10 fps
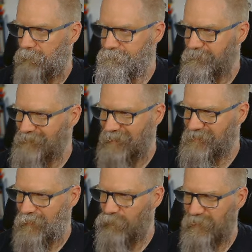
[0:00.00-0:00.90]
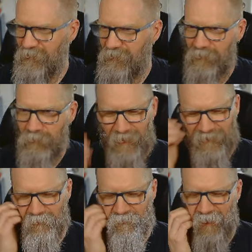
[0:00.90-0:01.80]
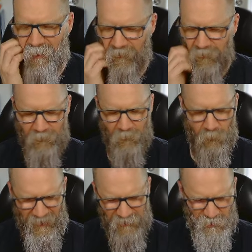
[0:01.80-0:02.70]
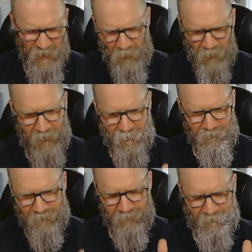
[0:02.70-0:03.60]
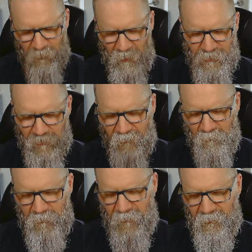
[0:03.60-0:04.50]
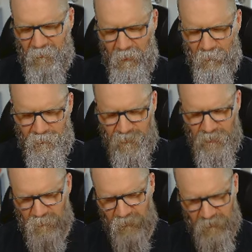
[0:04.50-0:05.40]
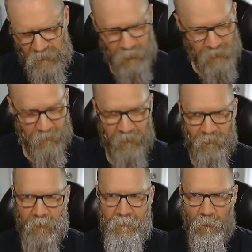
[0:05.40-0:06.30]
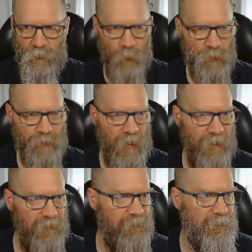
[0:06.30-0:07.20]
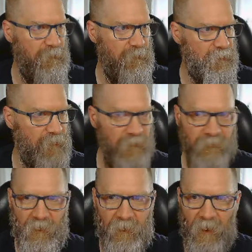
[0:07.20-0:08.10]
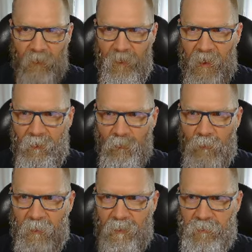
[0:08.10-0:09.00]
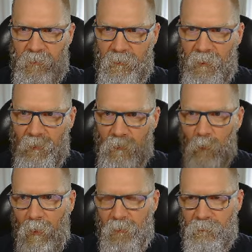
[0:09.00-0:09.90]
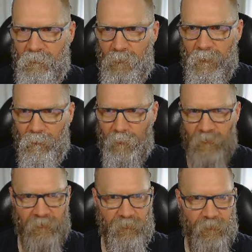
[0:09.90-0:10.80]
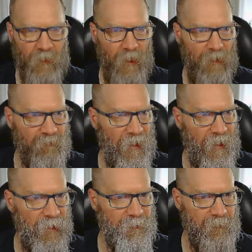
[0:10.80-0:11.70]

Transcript: Last time we did this, we had to set it. There's a ratio, and I'm not sure if I'm mixing that up with GP2 or GP3. So we'll try this and see what it does. And then we mentioned that we wanted to encrypt this drive at